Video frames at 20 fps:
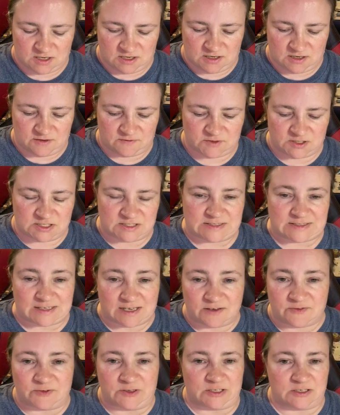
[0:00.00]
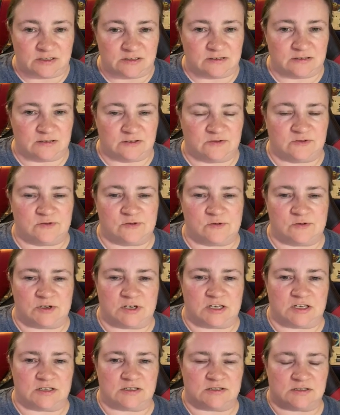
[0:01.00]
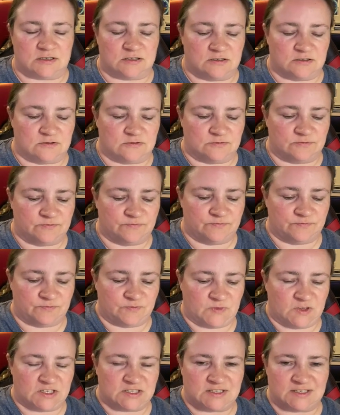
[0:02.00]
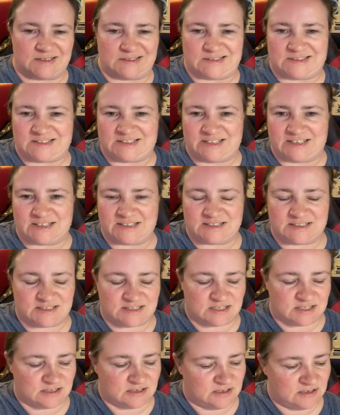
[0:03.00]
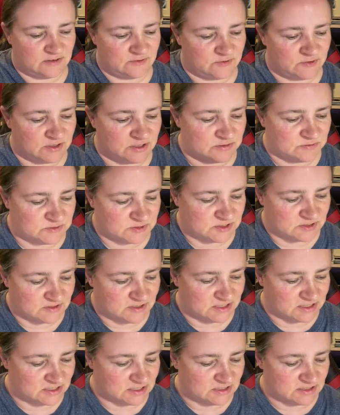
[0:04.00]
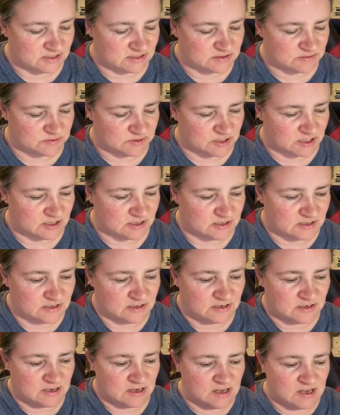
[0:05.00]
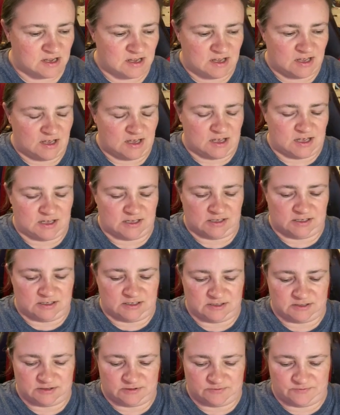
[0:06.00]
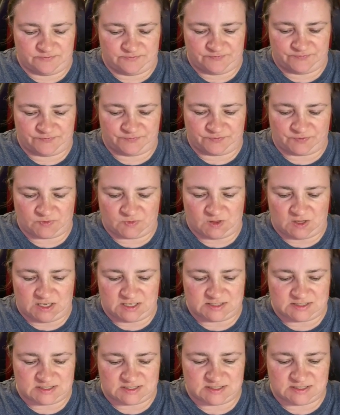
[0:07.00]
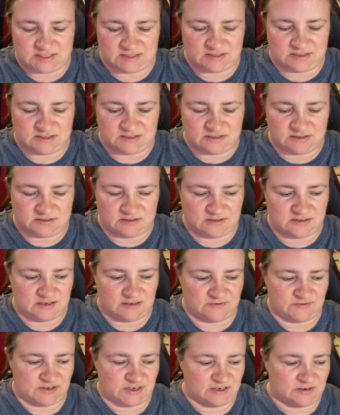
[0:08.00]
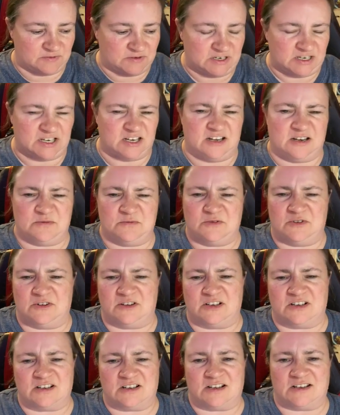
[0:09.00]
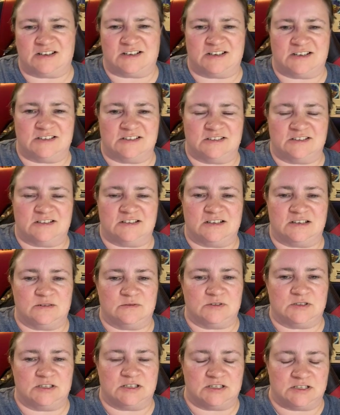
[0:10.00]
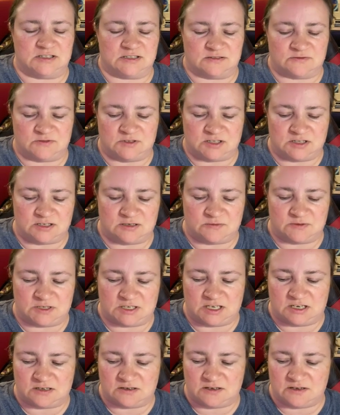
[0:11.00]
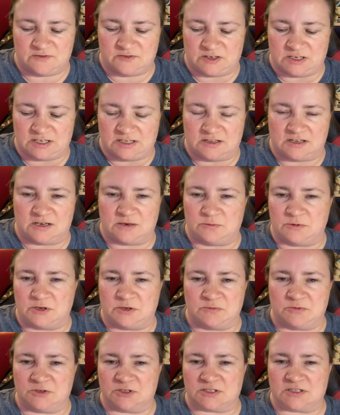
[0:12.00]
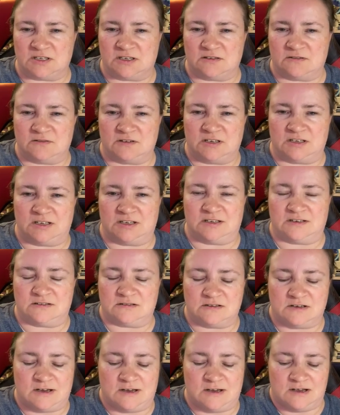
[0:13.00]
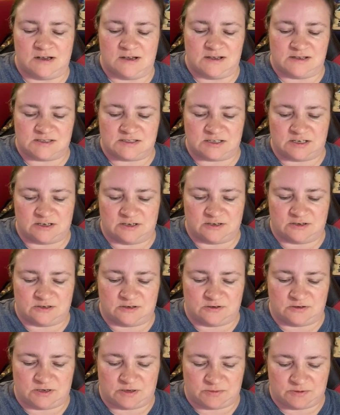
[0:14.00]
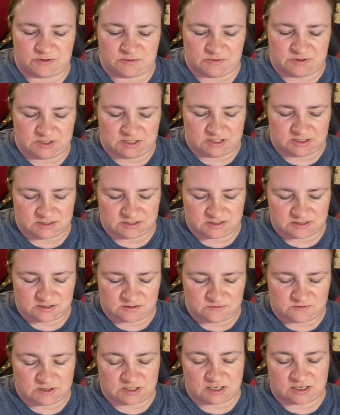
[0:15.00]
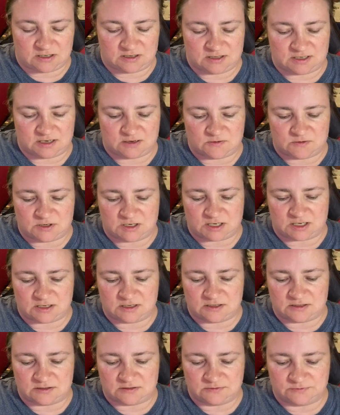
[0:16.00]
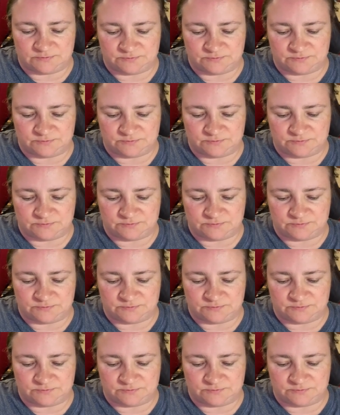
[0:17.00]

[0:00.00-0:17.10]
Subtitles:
I've done 7 of 40. So That's like a sixth of them, so I think that's pretty good. I still have not read any more on God Killer. I really need to read that one. I don't have any library books out right now, so I probably need to start reading on that one again.